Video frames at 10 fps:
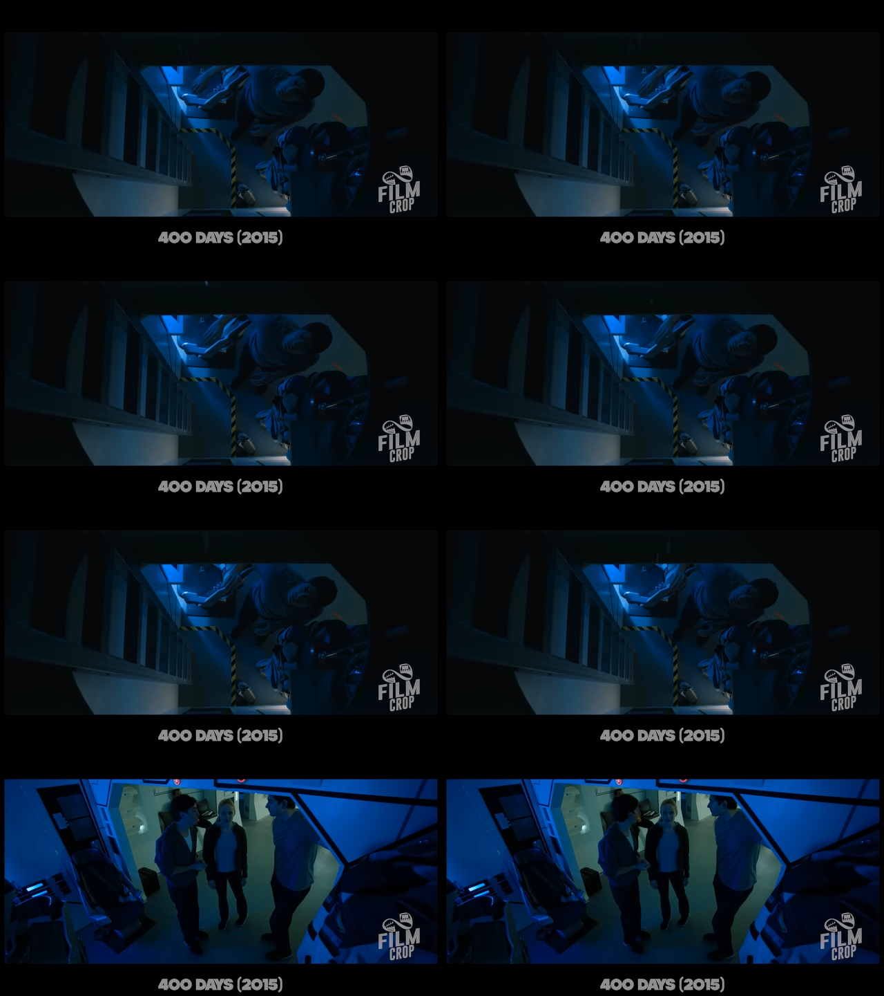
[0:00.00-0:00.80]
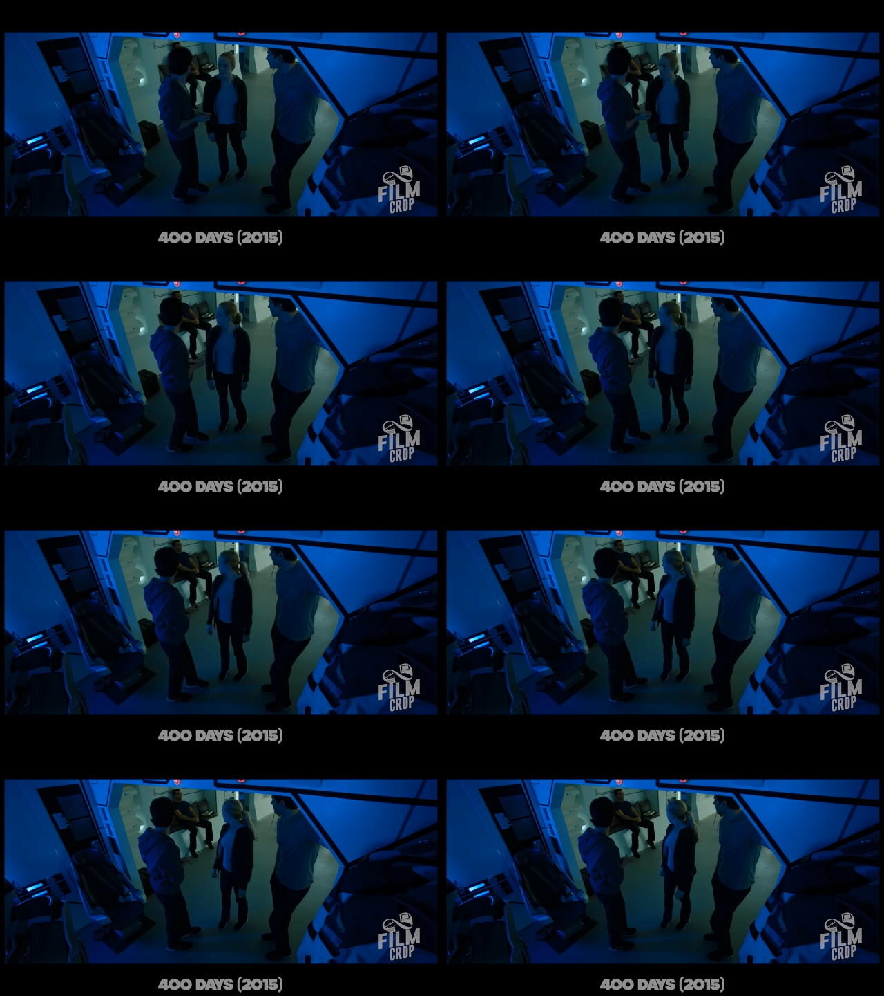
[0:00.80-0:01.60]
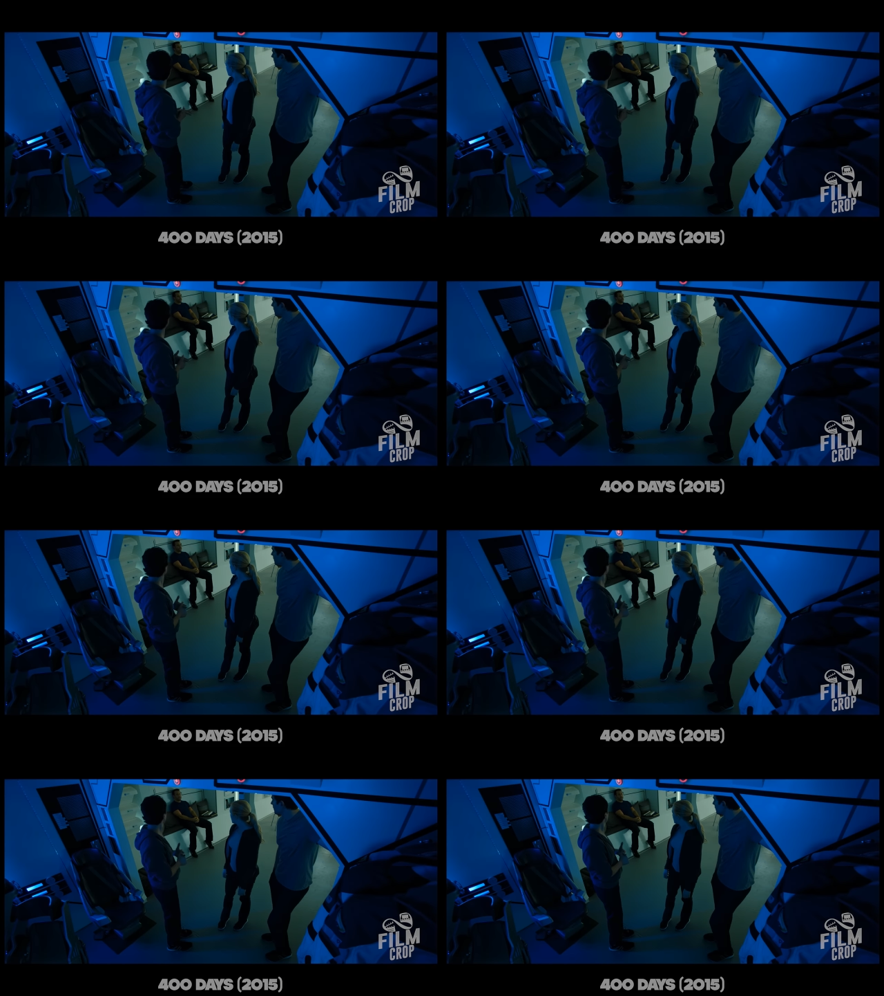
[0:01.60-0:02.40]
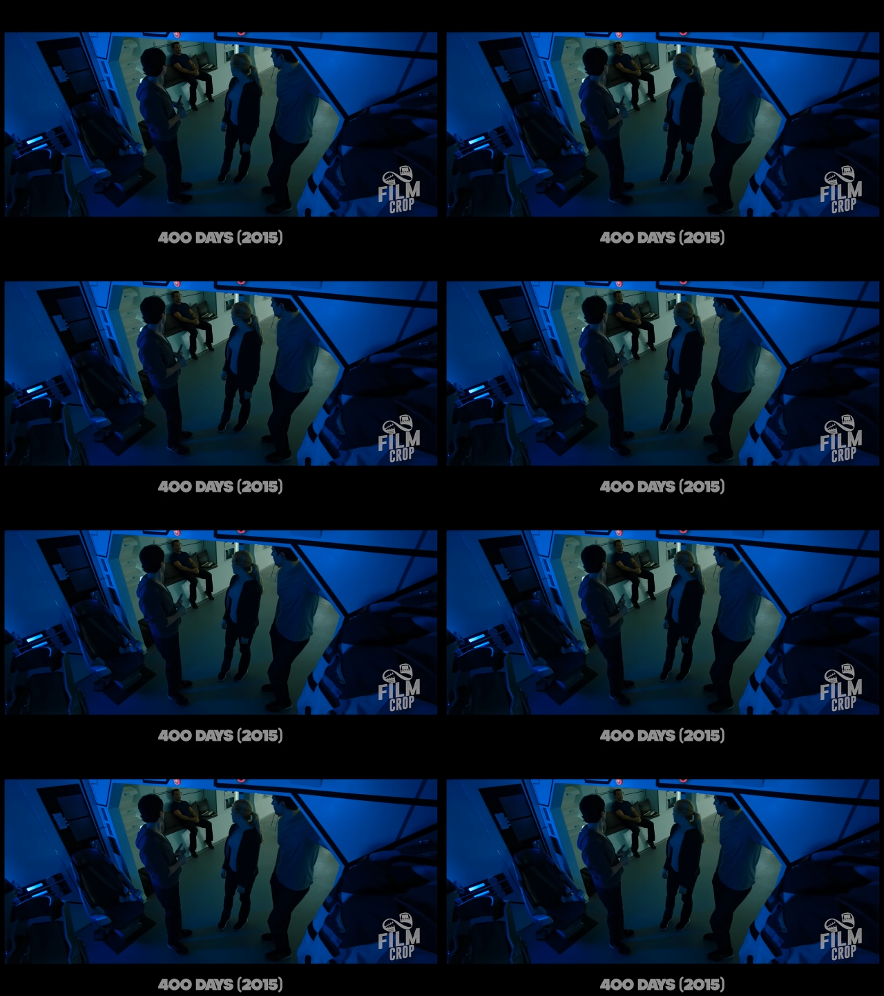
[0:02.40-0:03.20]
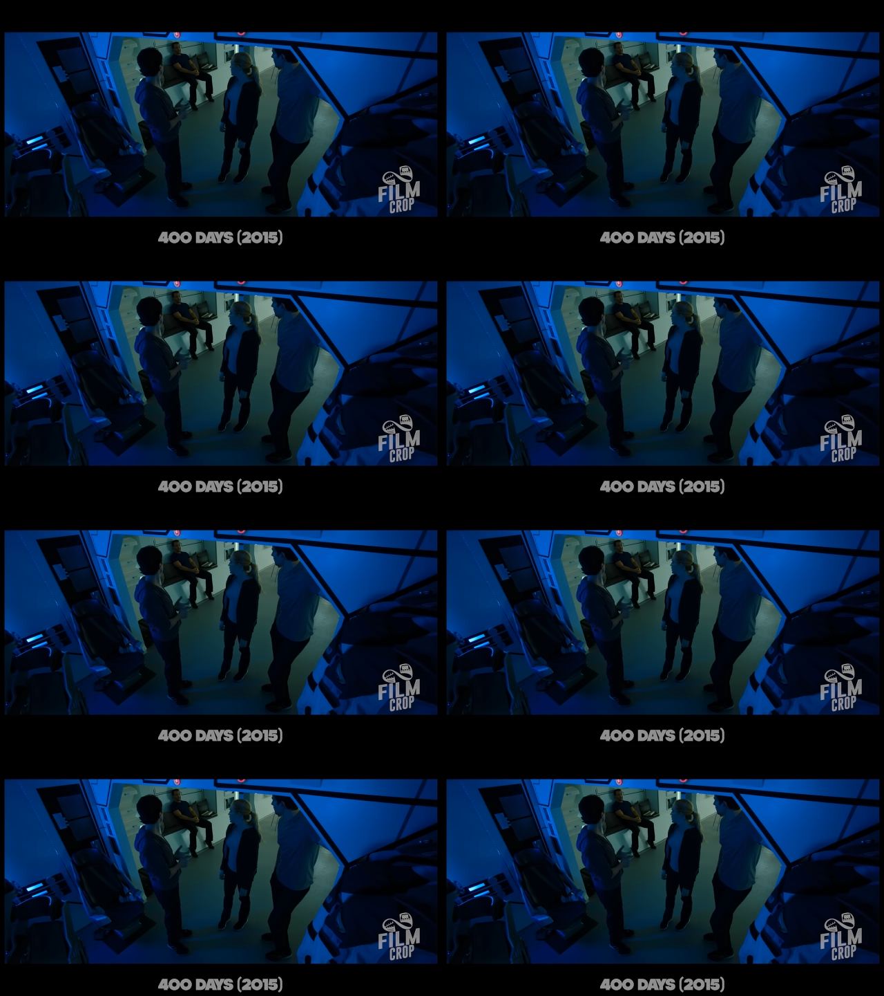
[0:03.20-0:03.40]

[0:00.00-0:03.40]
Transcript: (no speaker visible)